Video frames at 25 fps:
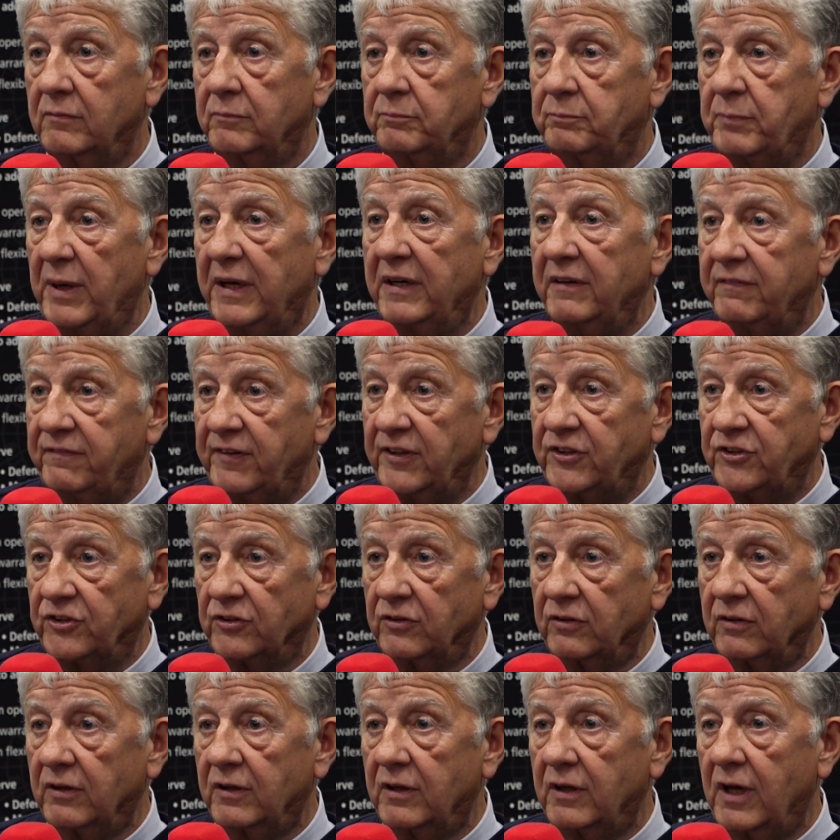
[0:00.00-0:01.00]

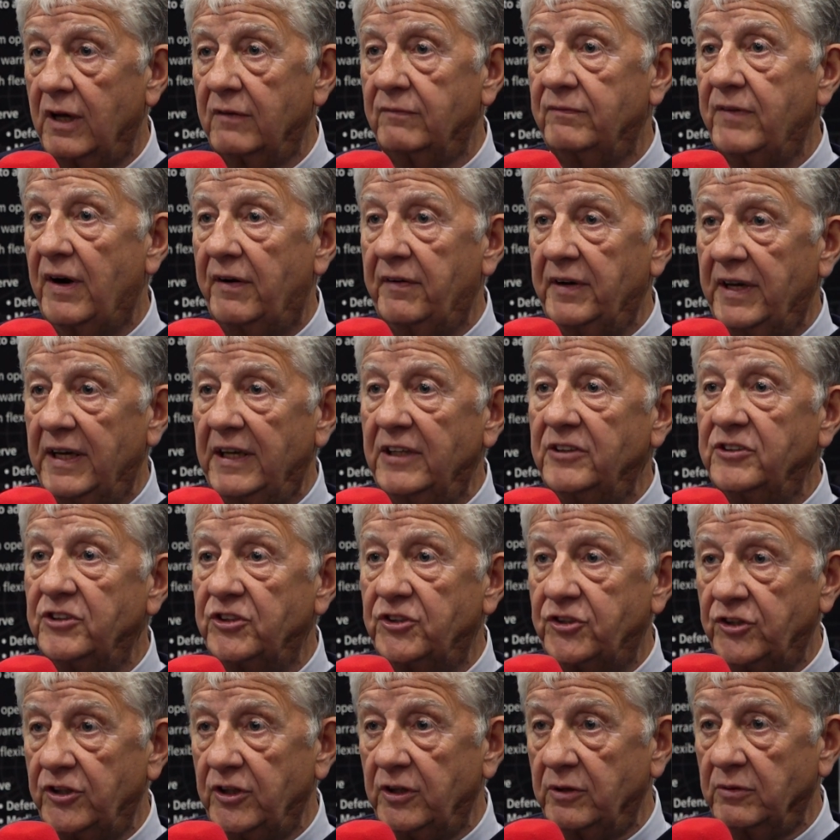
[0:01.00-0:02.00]
beneficial and very easy
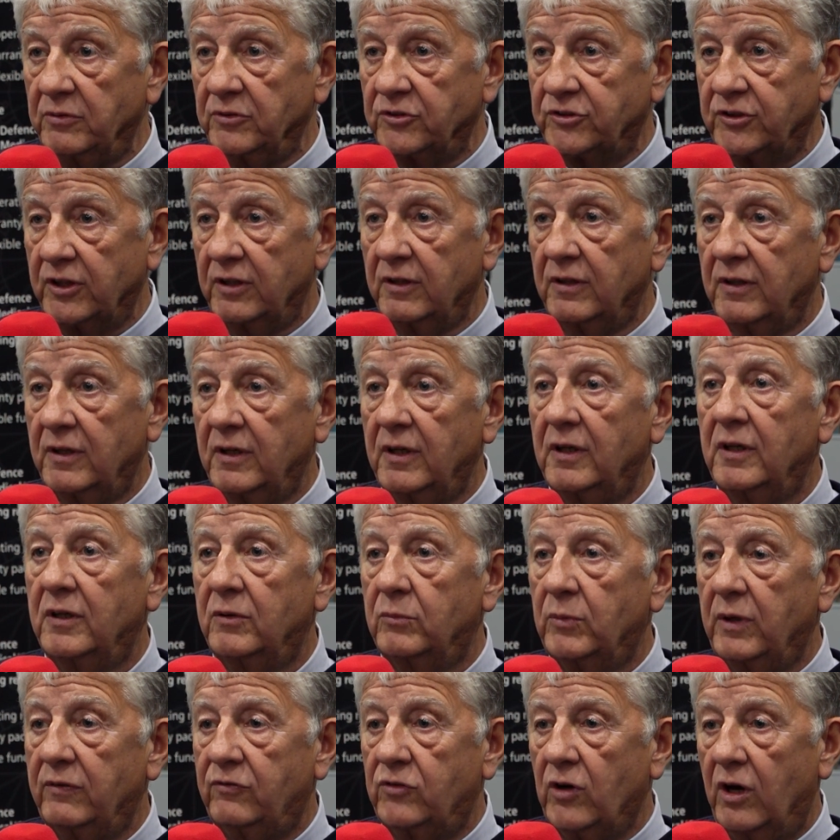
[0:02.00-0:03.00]
to use.
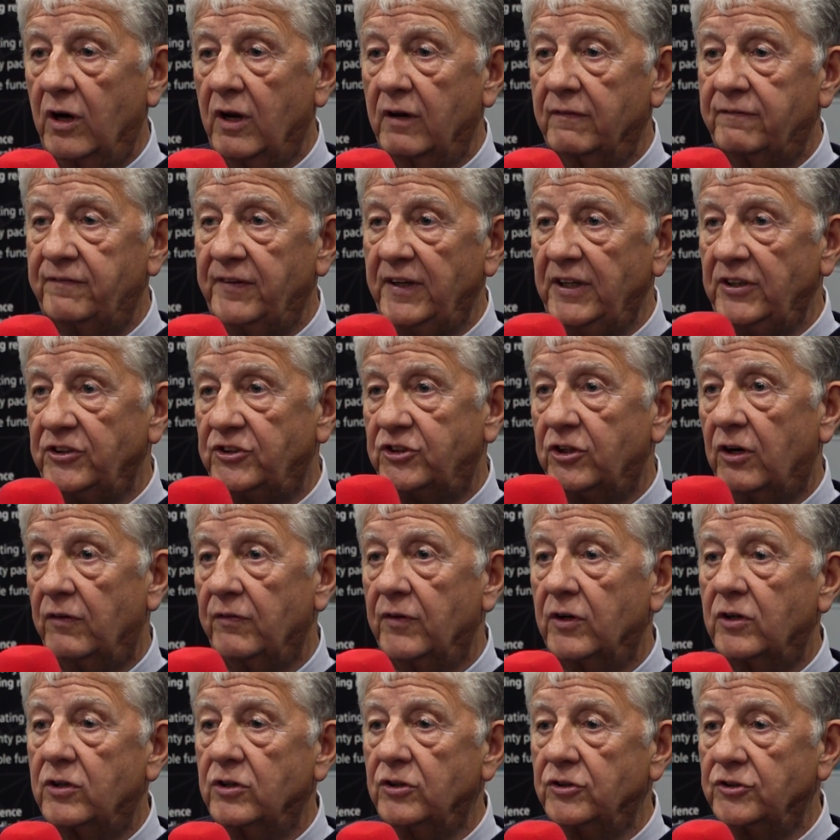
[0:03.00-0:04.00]
We've got a feature on
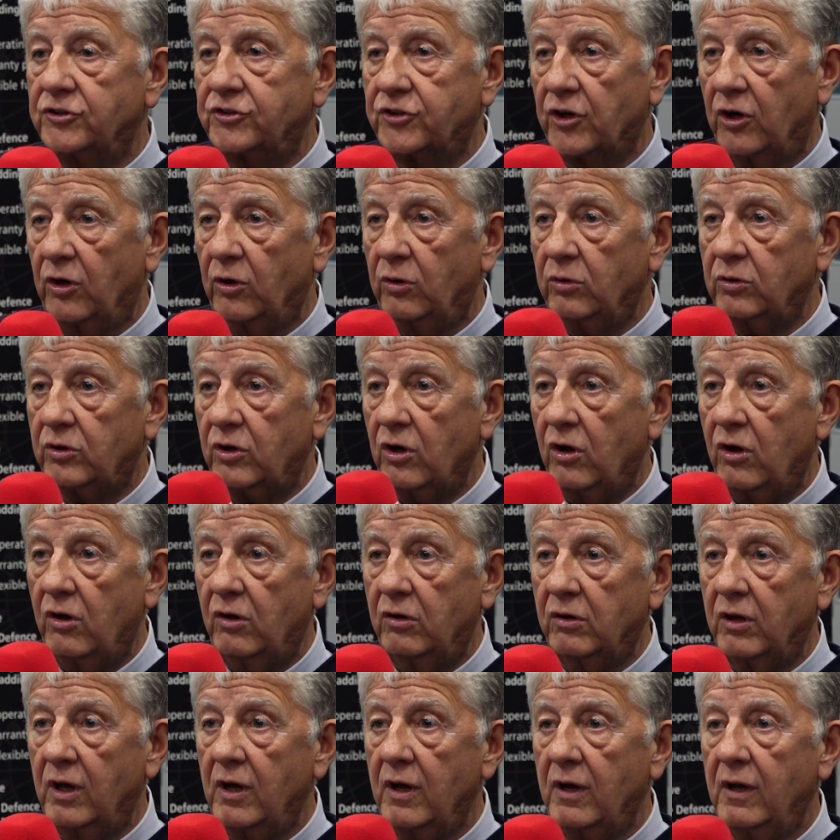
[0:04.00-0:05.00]
the control
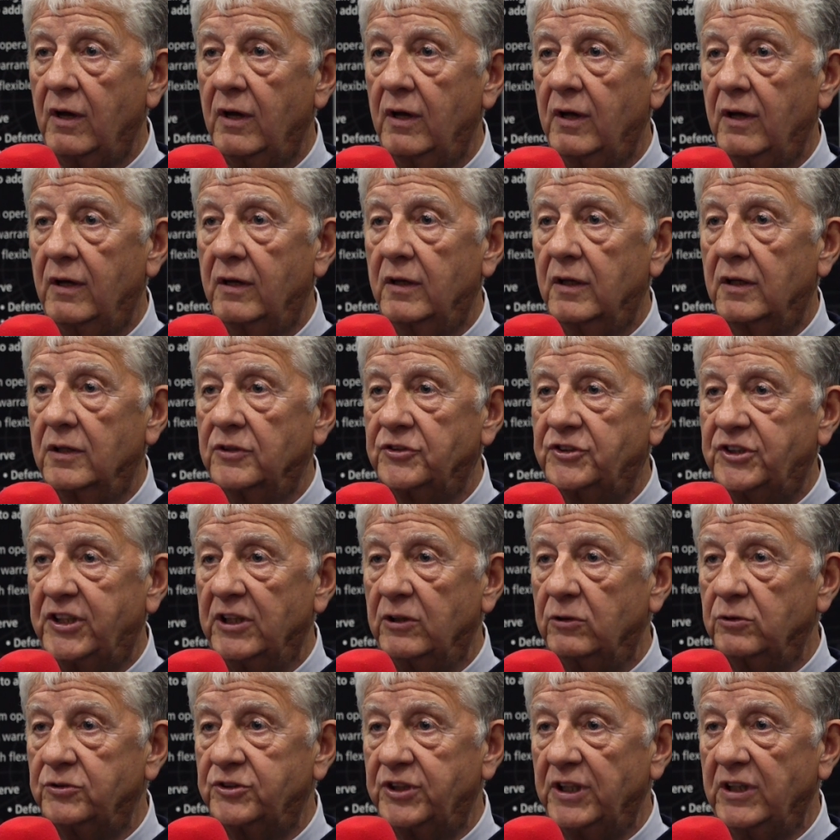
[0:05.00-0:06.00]
called
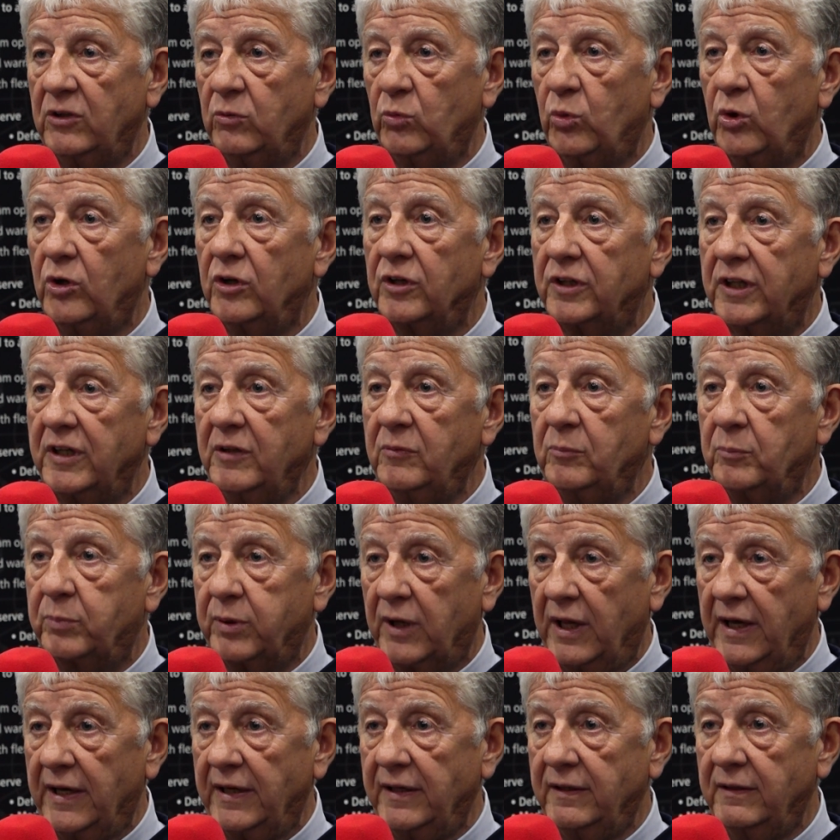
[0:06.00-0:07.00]
tilting working
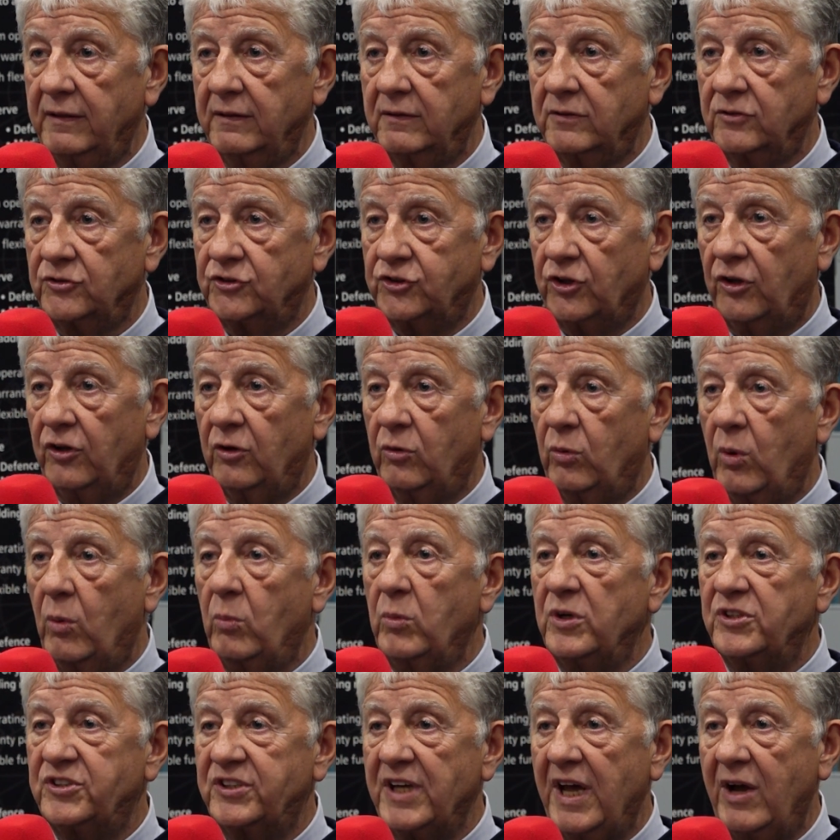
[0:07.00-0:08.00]
plane, so that when
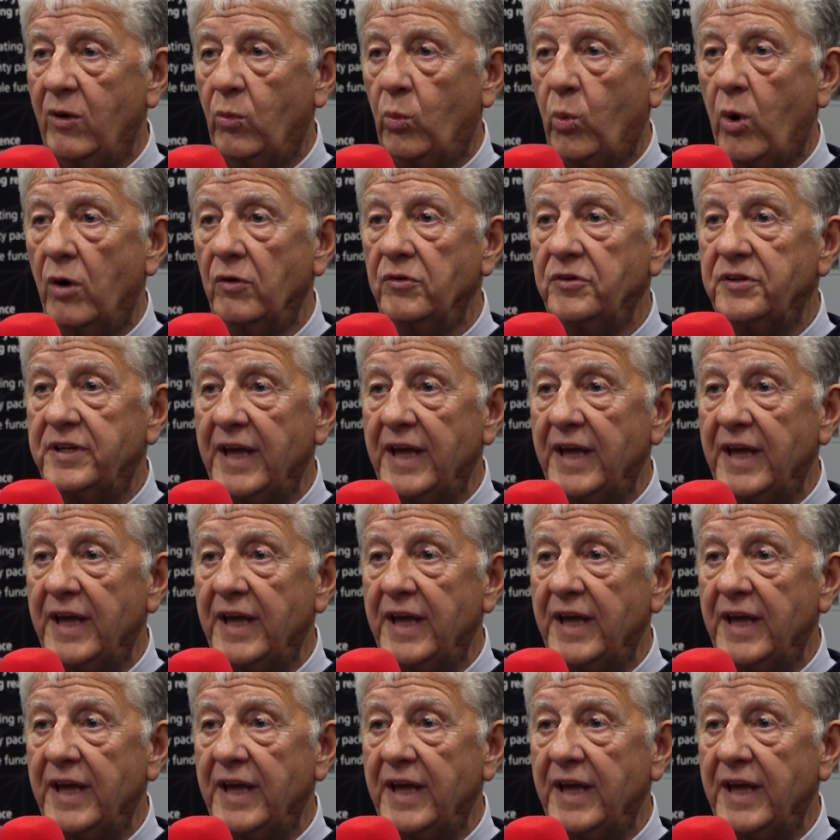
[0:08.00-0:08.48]
we set one